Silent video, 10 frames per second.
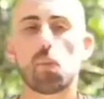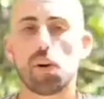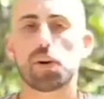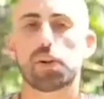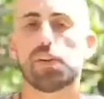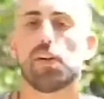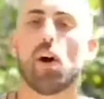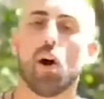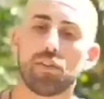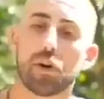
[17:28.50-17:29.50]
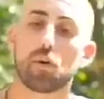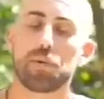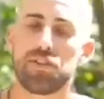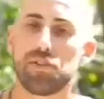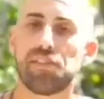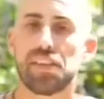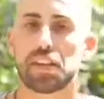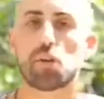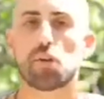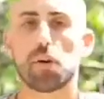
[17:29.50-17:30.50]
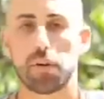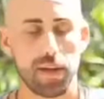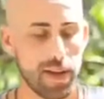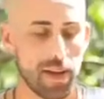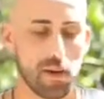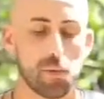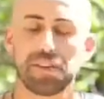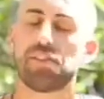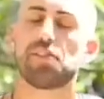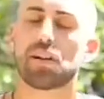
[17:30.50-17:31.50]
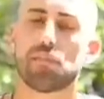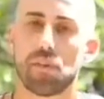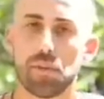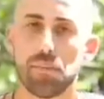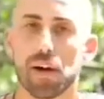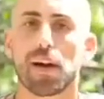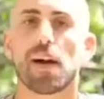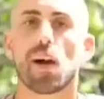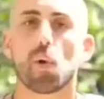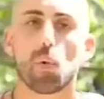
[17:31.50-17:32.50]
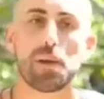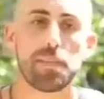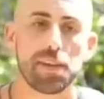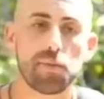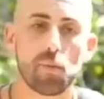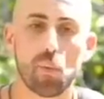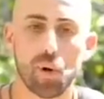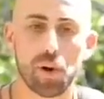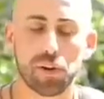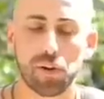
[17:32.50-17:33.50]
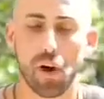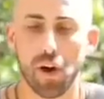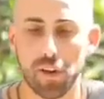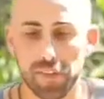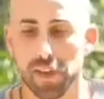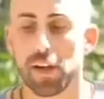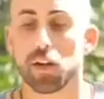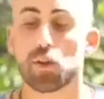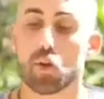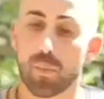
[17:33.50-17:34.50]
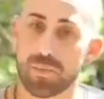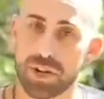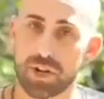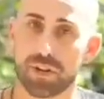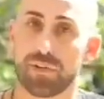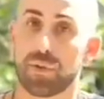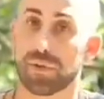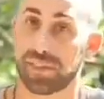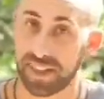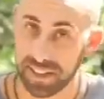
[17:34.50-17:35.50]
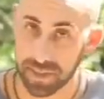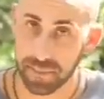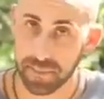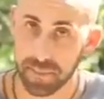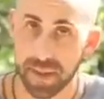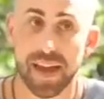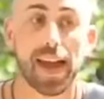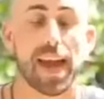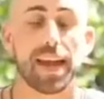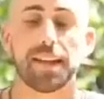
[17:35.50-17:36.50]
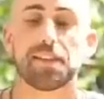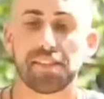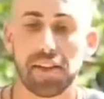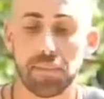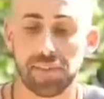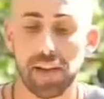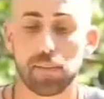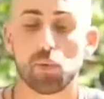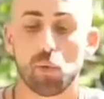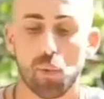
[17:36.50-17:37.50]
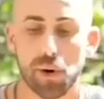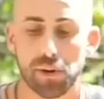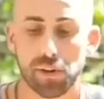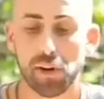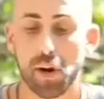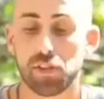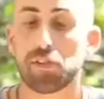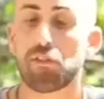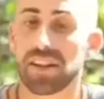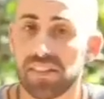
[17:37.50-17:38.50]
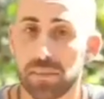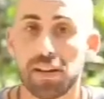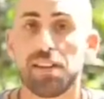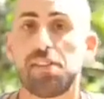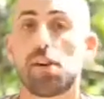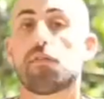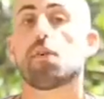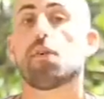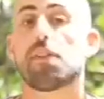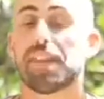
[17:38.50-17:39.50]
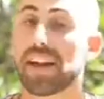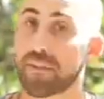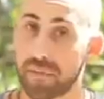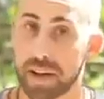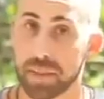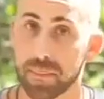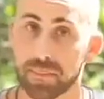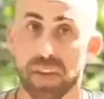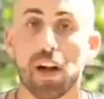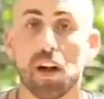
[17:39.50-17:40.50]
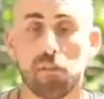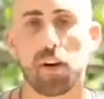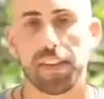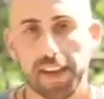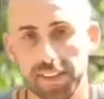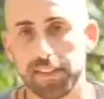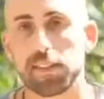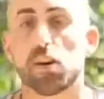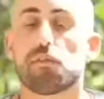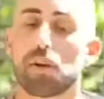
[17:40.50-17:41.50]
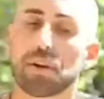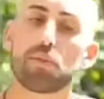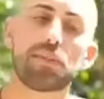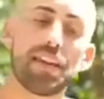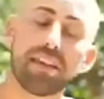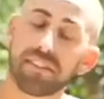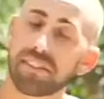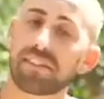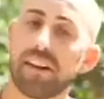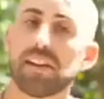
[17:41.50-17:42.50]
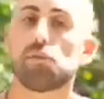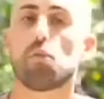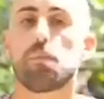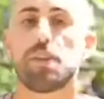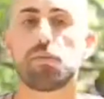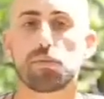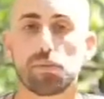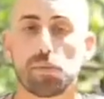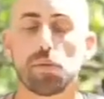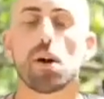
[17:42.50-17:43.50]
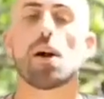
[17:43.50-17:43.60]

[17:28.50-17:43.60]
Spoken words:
work on reducing your residual volume will be to work on the compression of your sternum, and at the same time to work on the flexibility of your diaphragm. For that, a very good exercise will be to do